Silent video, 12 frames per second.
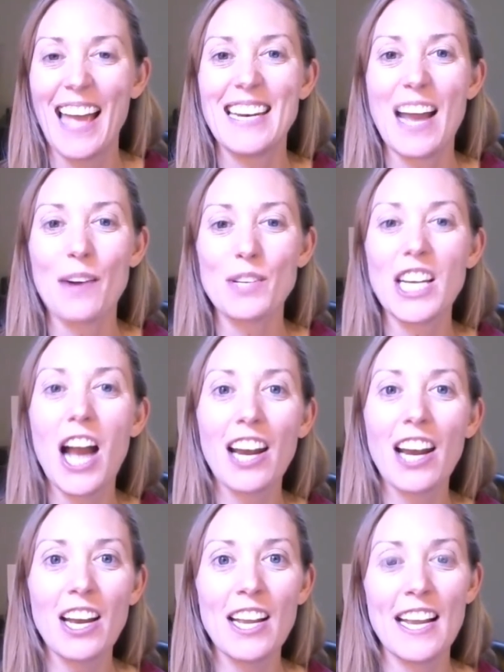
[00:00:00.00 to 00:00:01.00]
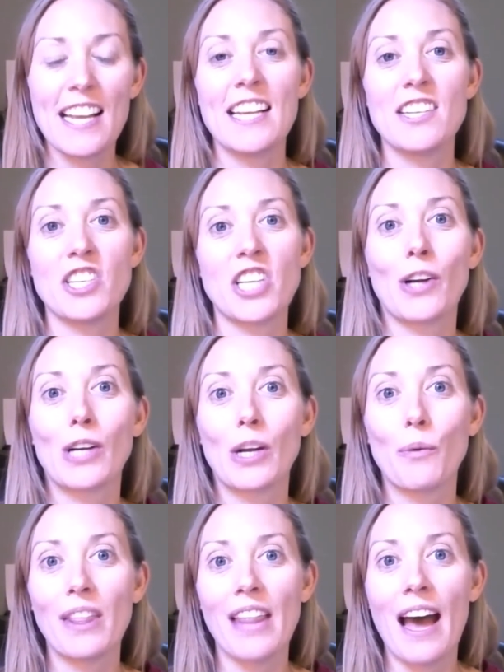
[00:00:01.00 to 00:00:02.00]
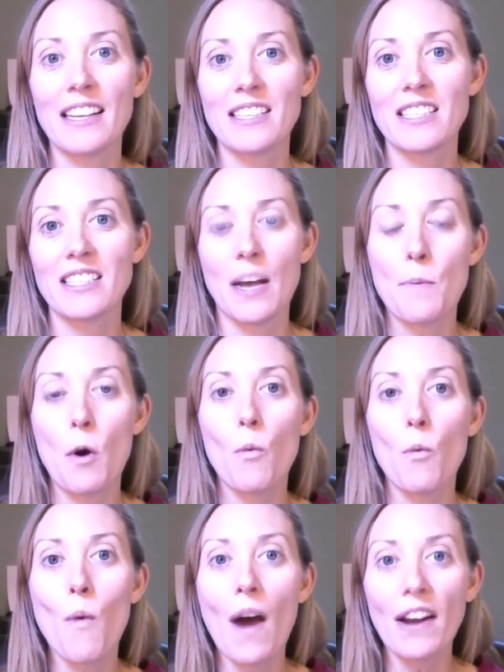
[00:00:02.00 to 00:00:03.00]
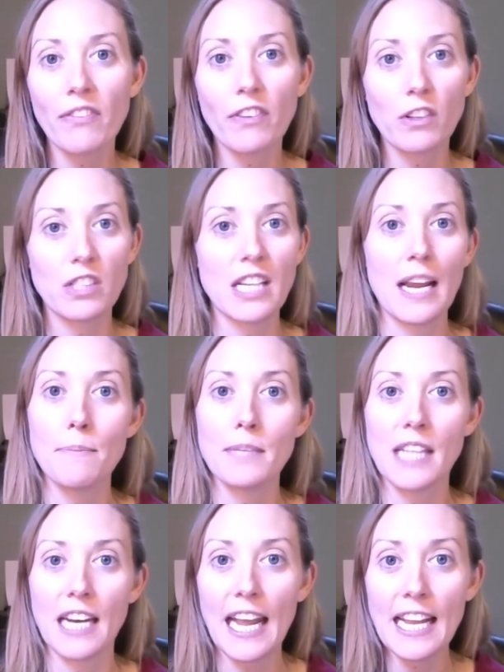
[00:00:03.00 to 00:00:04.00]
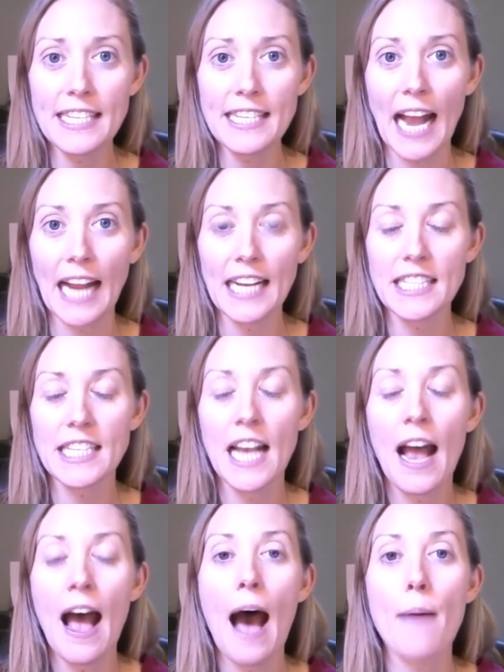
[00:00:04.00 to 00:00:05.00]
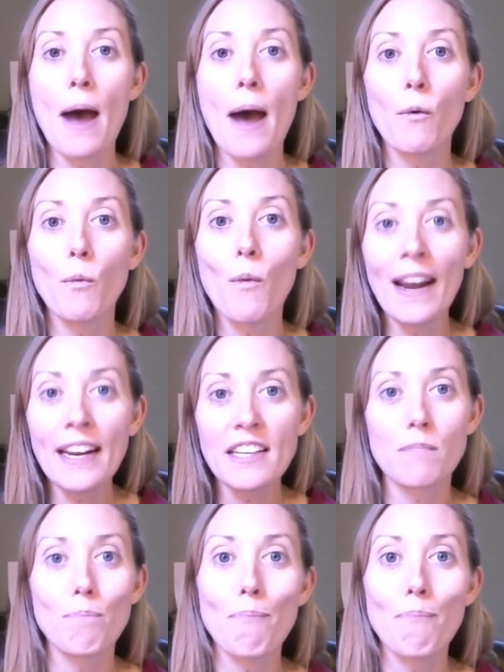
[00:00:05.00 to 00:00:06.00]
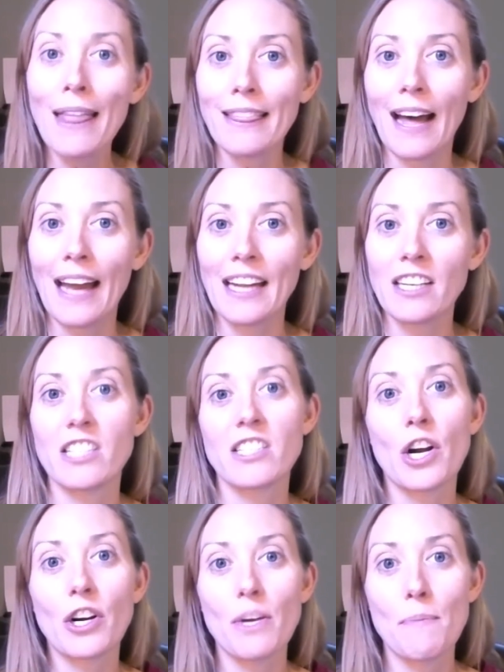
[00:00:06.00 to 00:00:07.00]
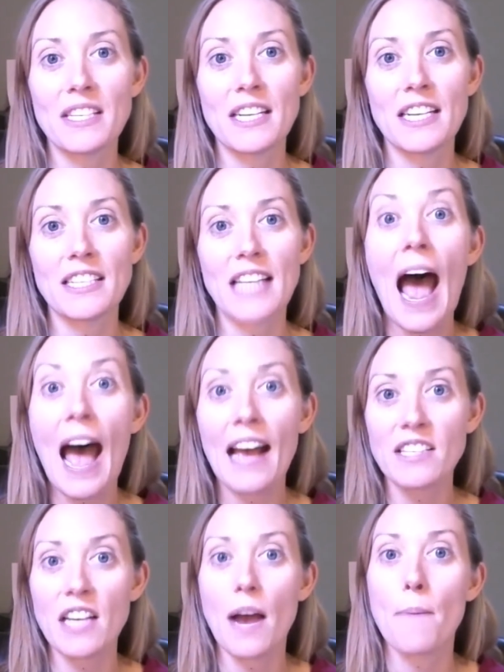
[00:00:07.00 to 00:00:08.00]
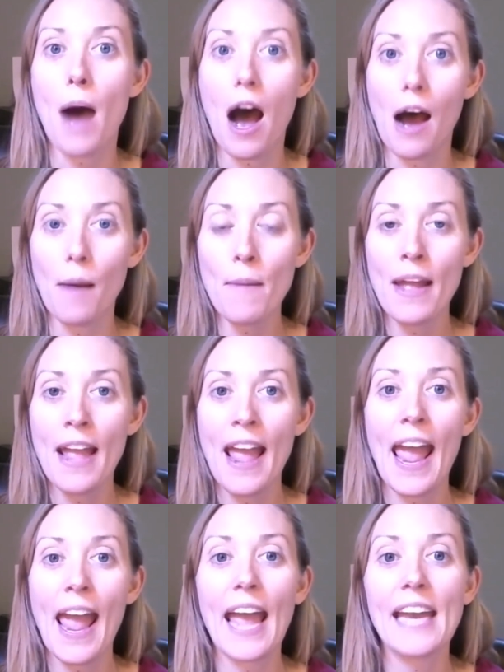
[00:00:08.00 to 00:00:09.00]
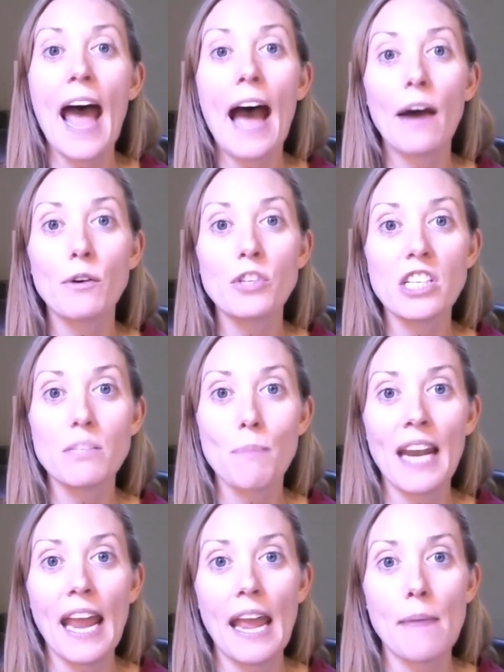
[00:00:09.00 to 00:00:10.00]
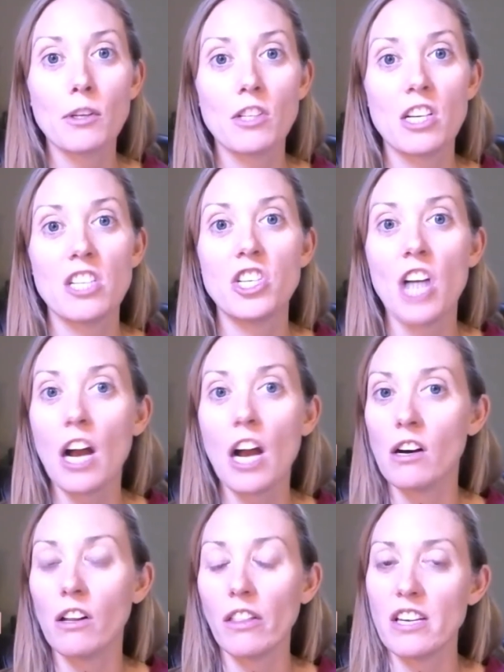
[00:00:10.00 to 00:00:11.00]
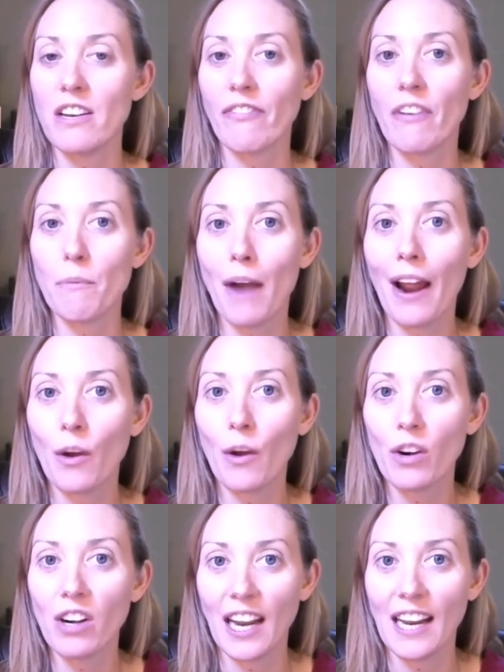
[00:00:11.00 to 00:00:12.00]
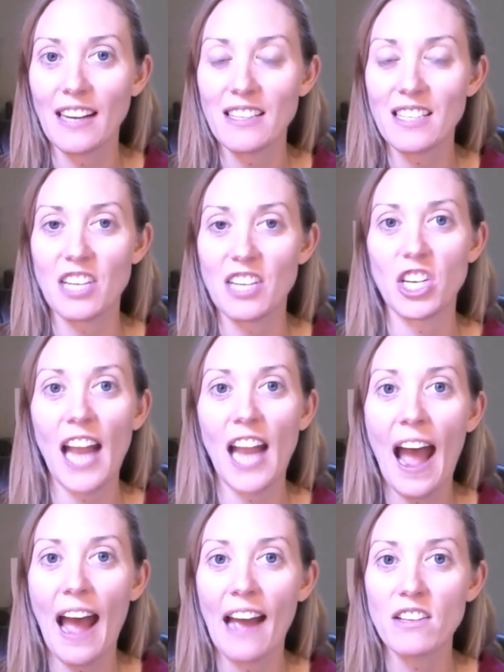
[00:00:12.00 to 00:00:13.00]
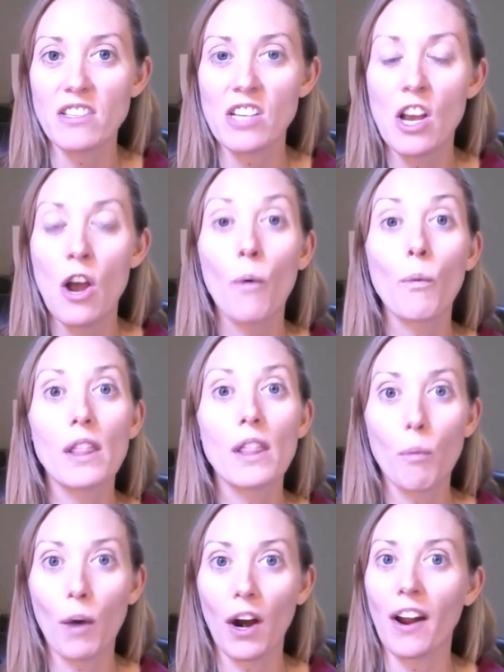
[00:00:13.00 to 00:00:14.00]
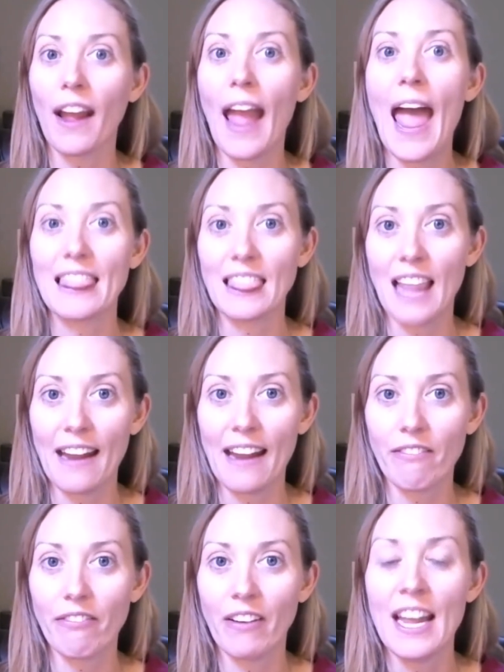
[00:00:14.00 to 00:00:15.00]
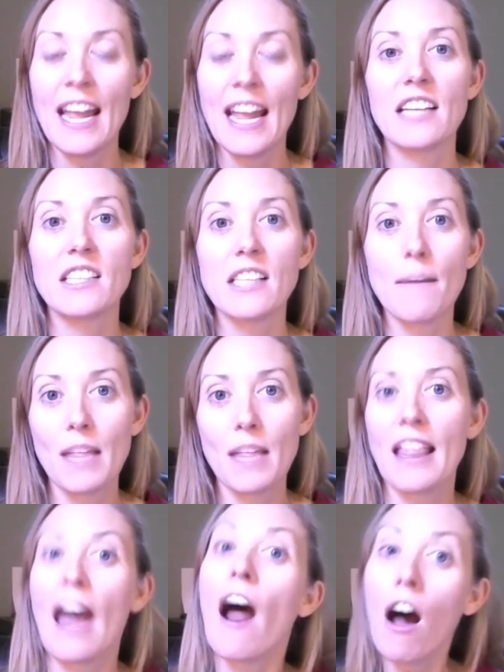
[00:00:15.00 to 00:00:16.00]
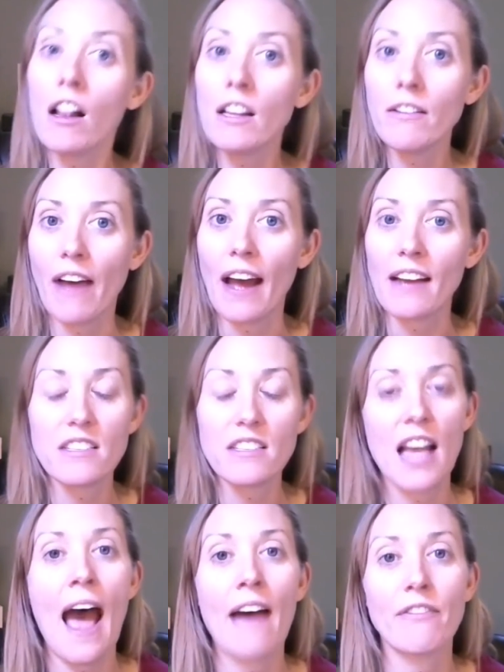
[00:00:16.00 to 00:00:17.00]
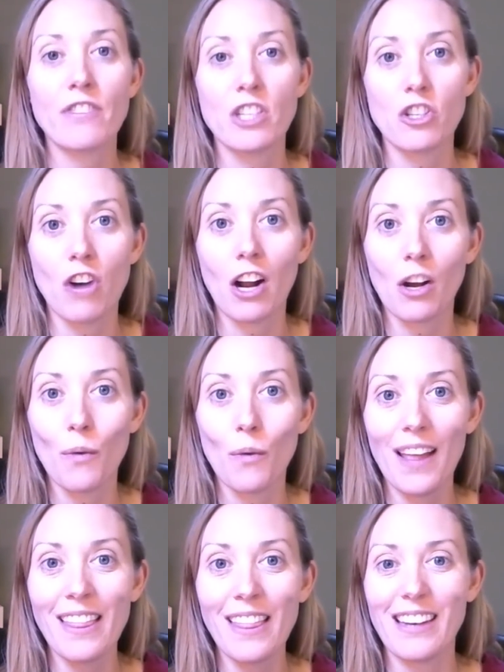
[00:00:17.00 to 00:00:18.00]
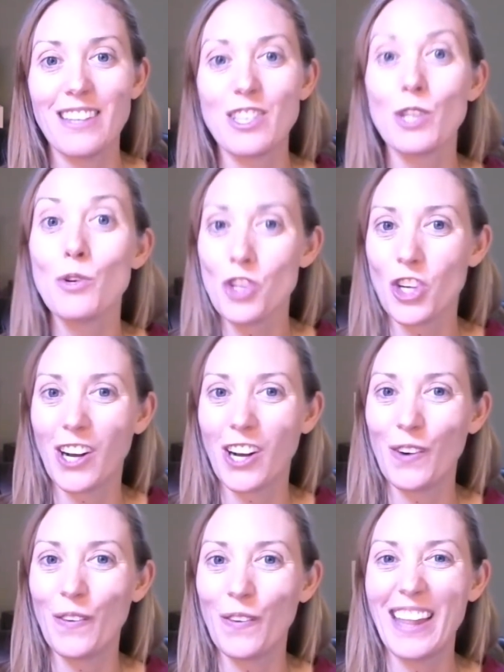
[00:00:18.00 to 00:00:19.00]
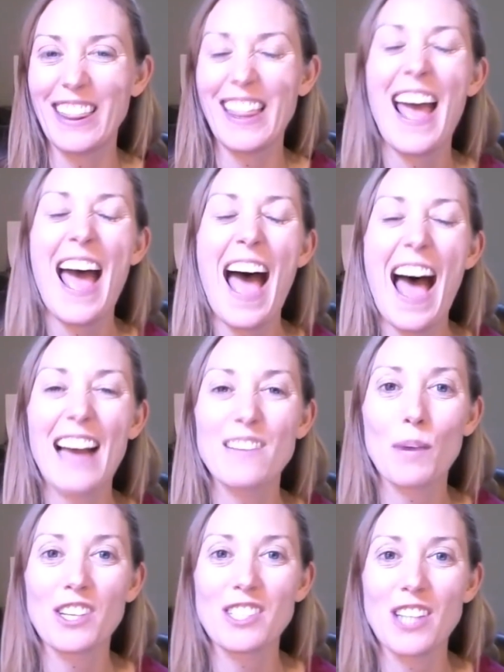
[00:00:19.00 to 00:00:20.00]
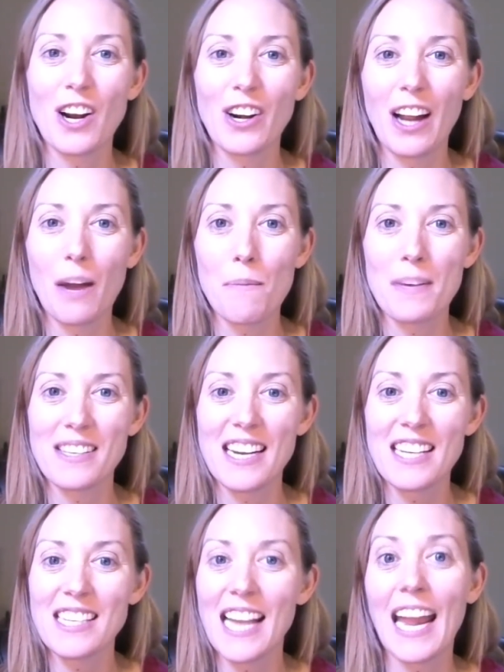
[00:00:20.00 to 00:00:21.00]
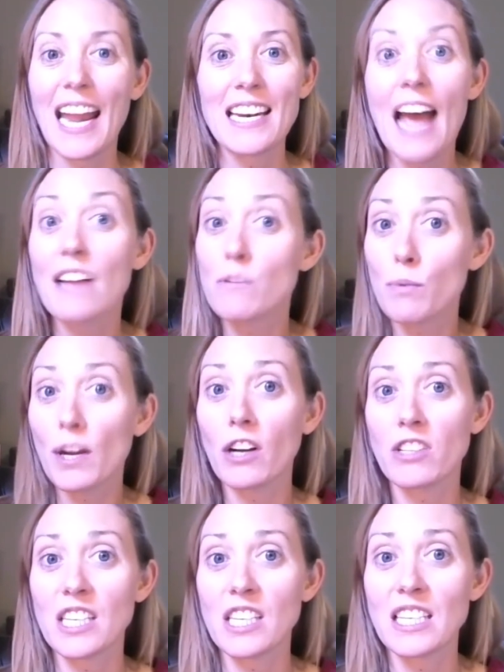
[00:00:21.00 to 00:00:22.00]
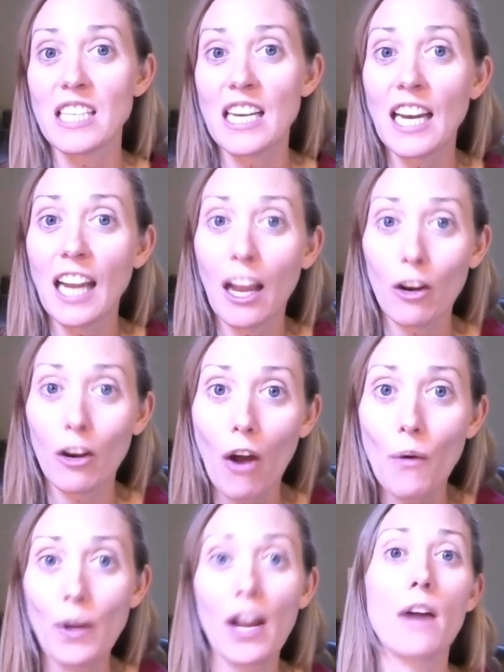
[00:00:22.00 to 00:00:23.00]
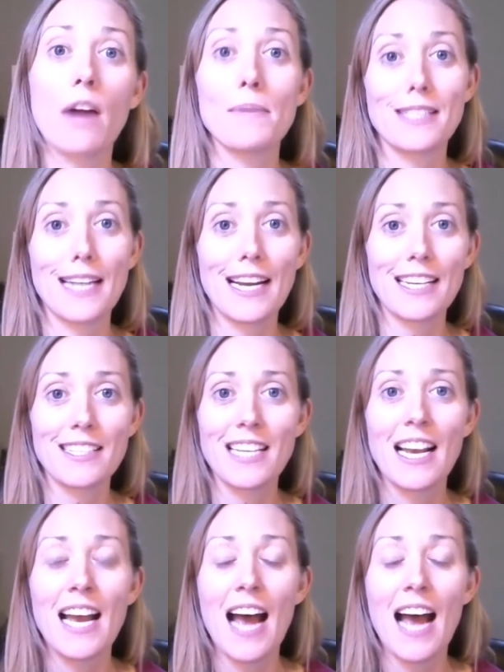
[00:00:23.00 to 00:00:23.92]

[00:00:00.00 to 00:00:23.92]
Now, Deonnah is sharing with us some wonderful tips and insights about what it's been like to start a business as a mom and how she's been able to juggle the different priorities that she has with work and life. It's something that all of us have to struggle with and do struggle with as we are starting our business and as we are succeeding in growing our business.